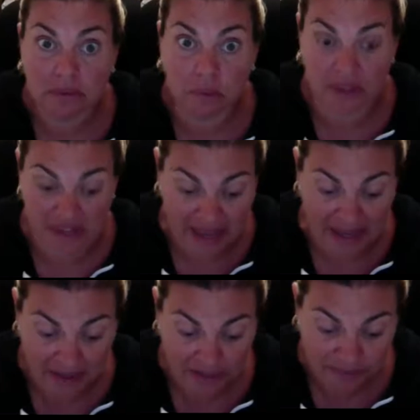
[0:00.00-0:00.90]
with an
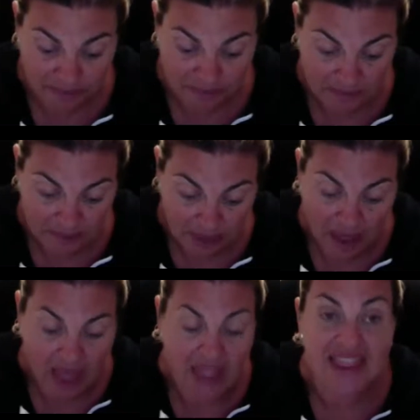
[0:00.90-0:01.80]
X,
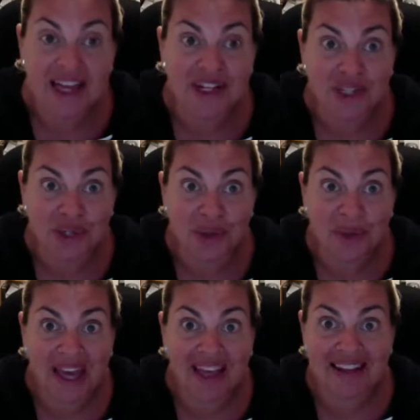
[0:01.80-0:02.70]
then you
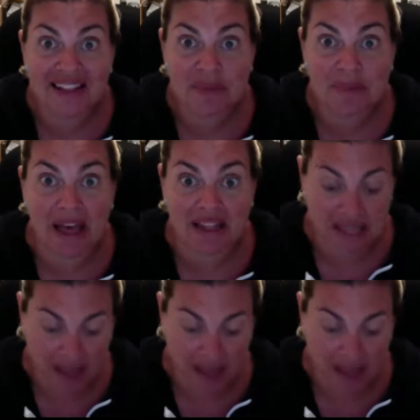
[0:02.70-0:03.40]
can expect